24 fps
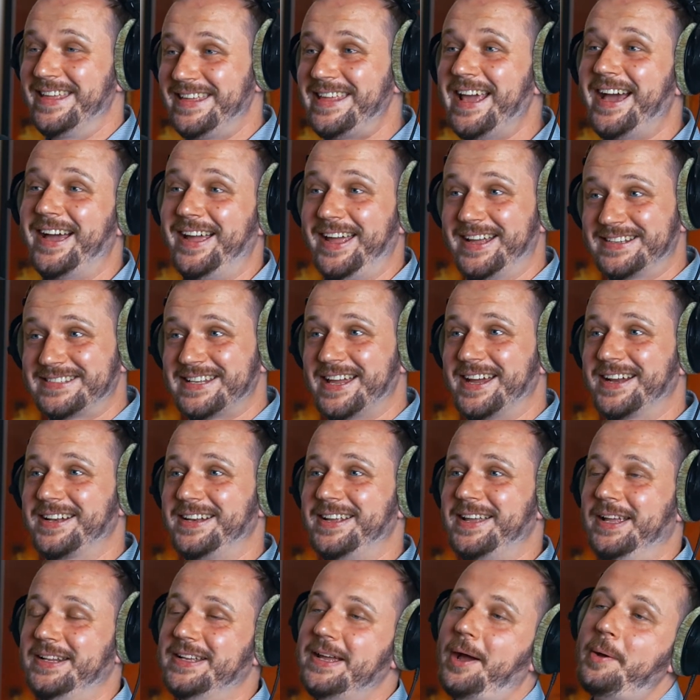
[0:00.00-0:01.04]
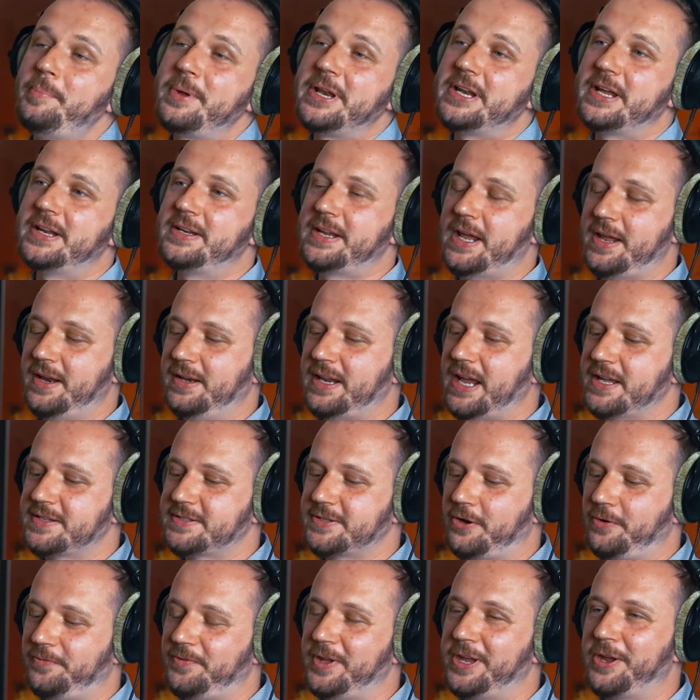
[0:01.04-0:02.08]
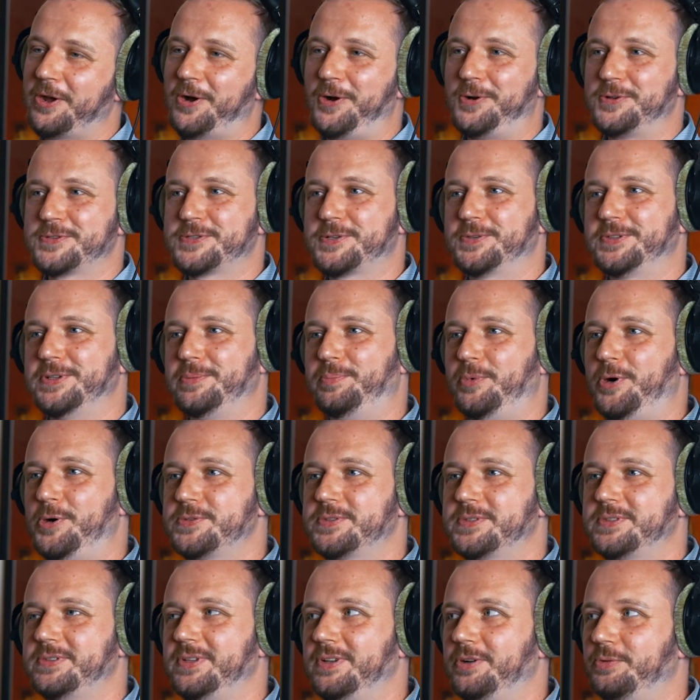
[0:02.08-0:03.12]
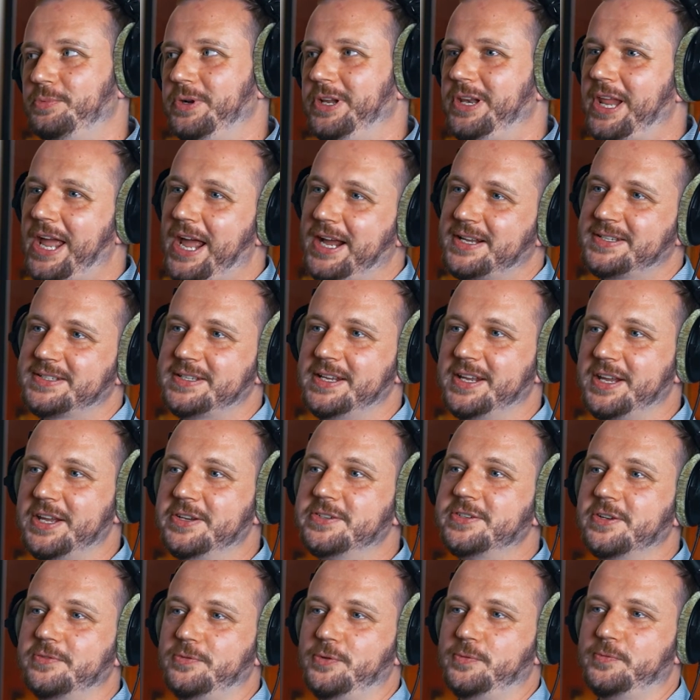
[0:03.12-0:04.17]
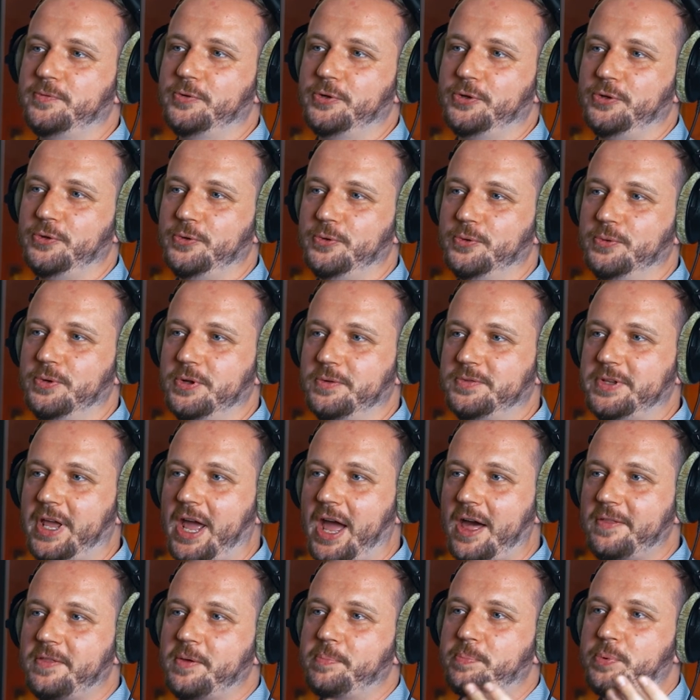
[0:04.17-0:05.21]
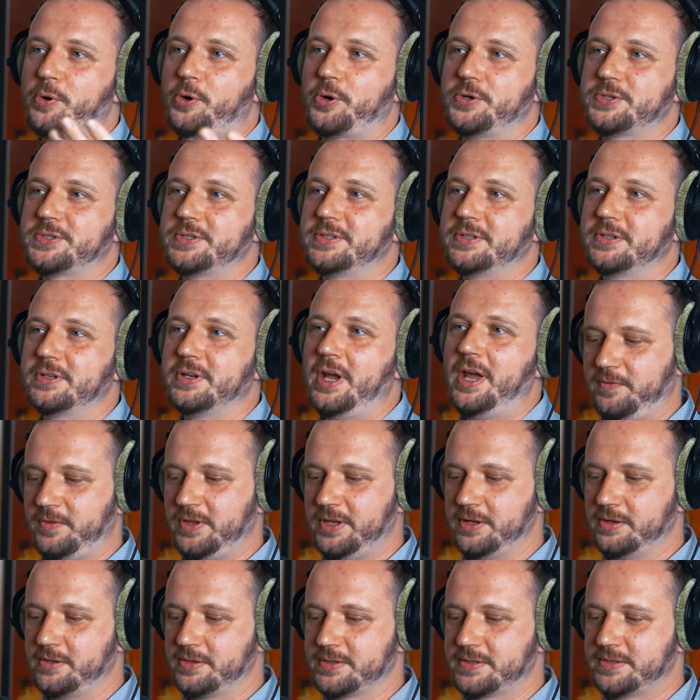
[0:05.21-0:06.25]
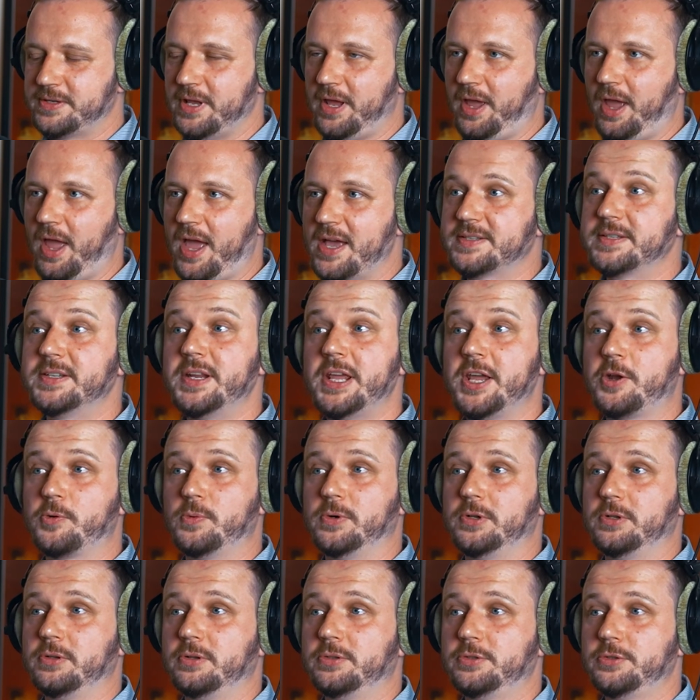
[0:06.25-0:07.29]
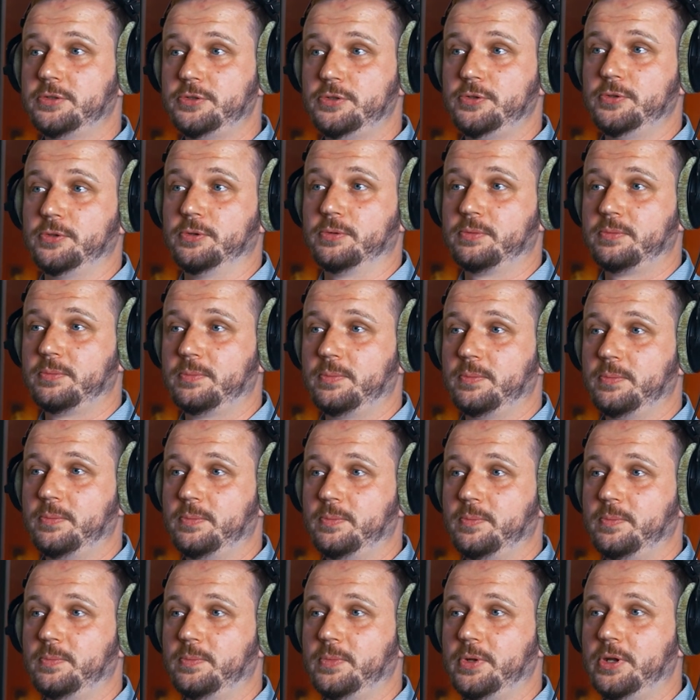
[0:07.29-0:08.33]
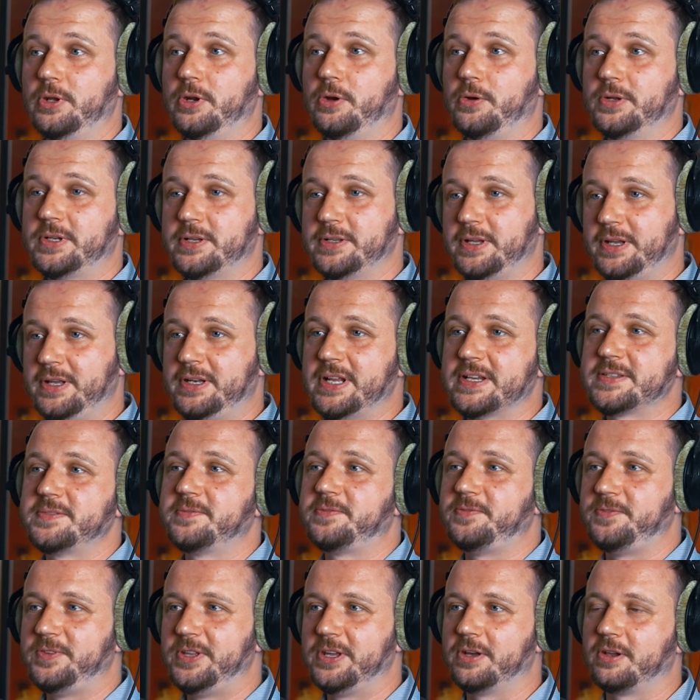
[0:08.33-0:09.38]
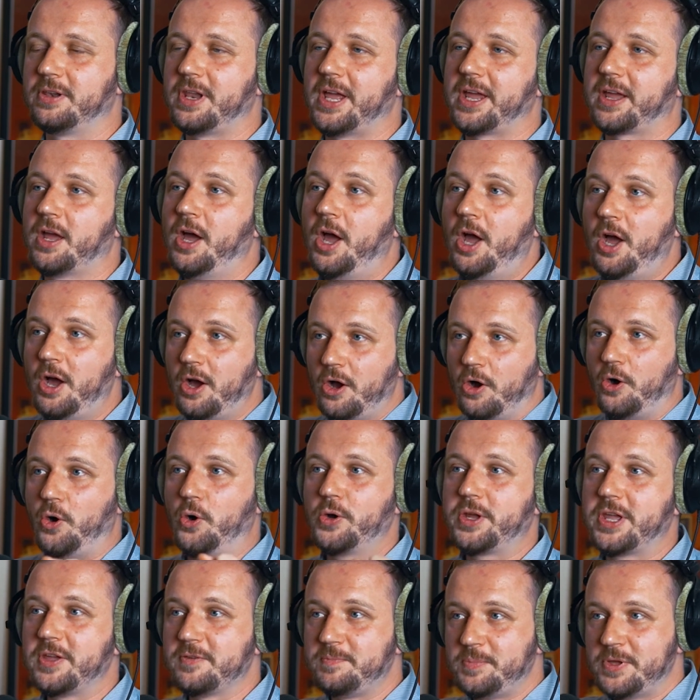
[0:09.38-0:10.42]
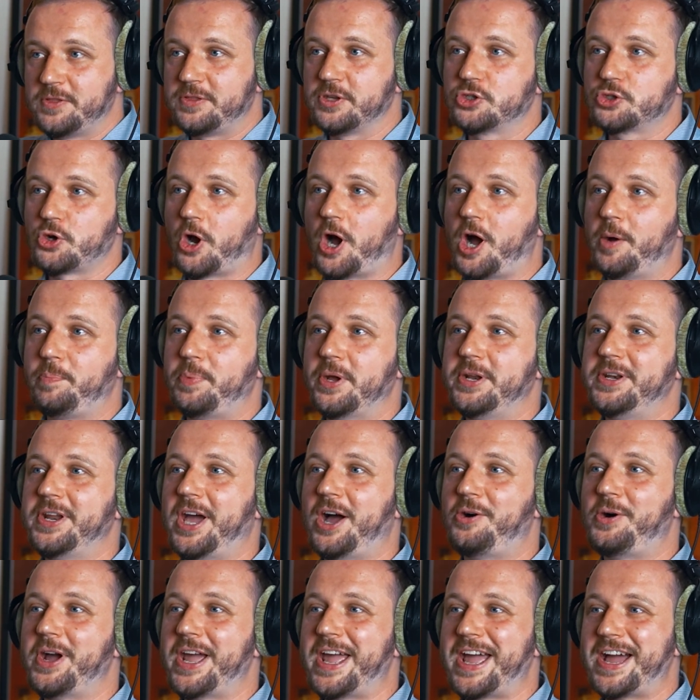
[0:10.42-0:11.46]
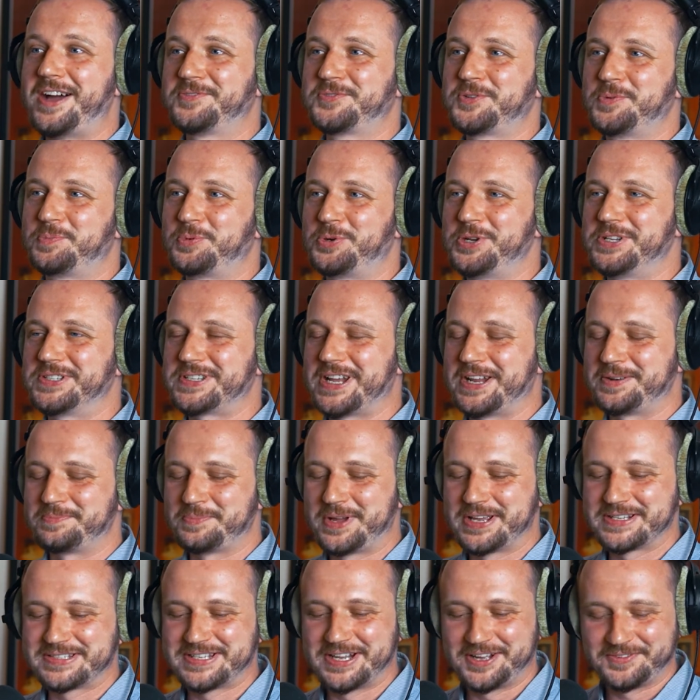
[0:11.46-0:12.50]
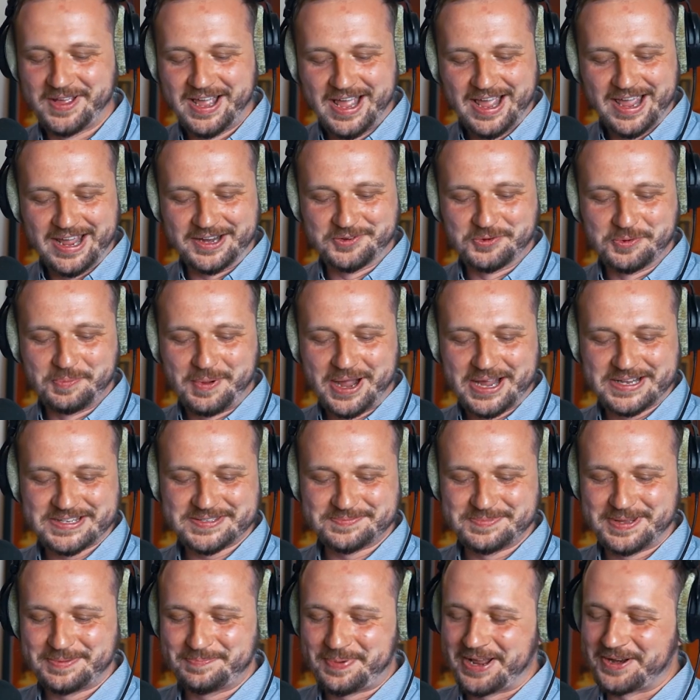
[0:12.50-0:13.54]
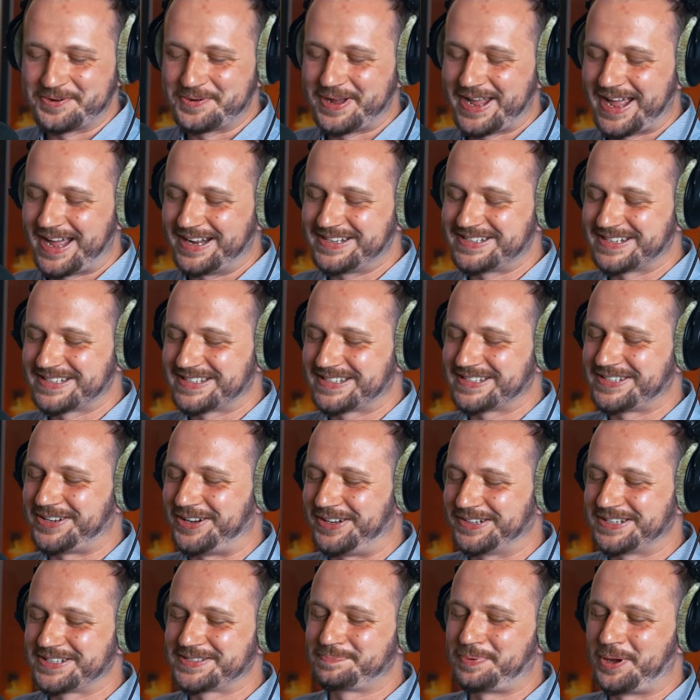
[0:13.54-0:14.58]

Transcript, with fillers: yeah, exactly. I mean, that's I think also the most relaxing interview for you if the other person feels as an equal to you. Mm. You know, it, it doesn't feel like oh, give me the job and now I have to present myself. It reminds me, by the way, I just saw this